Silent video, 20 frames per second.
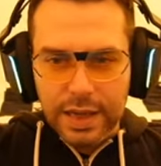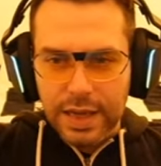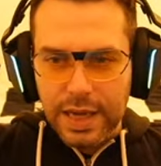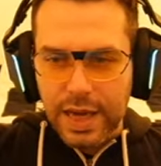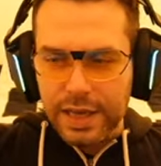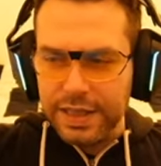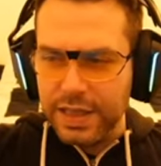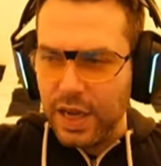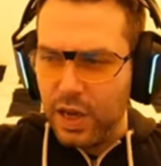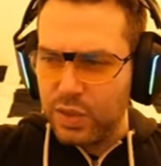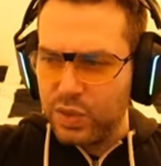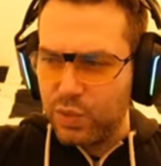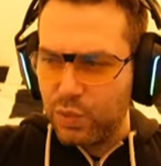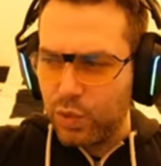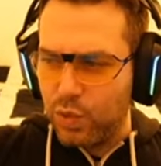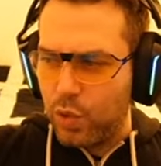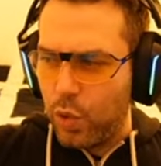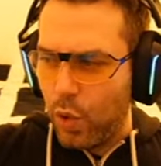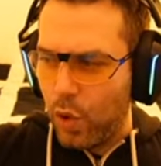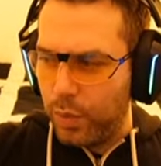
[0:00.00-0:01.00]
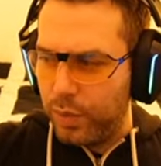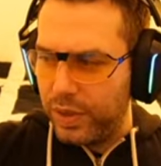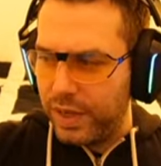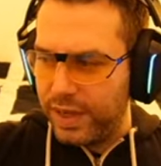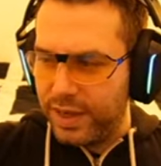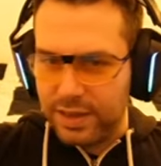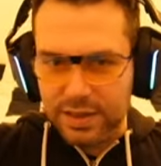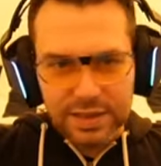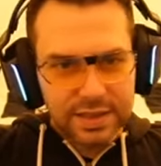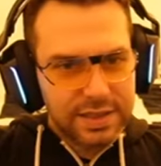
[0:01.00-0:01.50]
Any Azrûkhôr
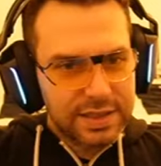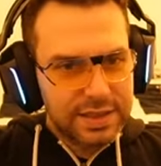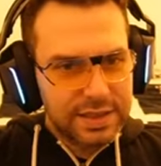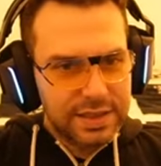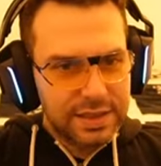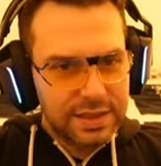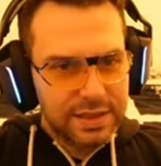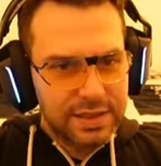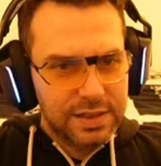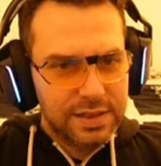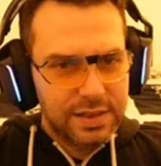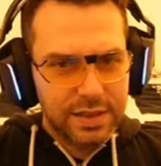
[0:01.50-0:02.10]
players here?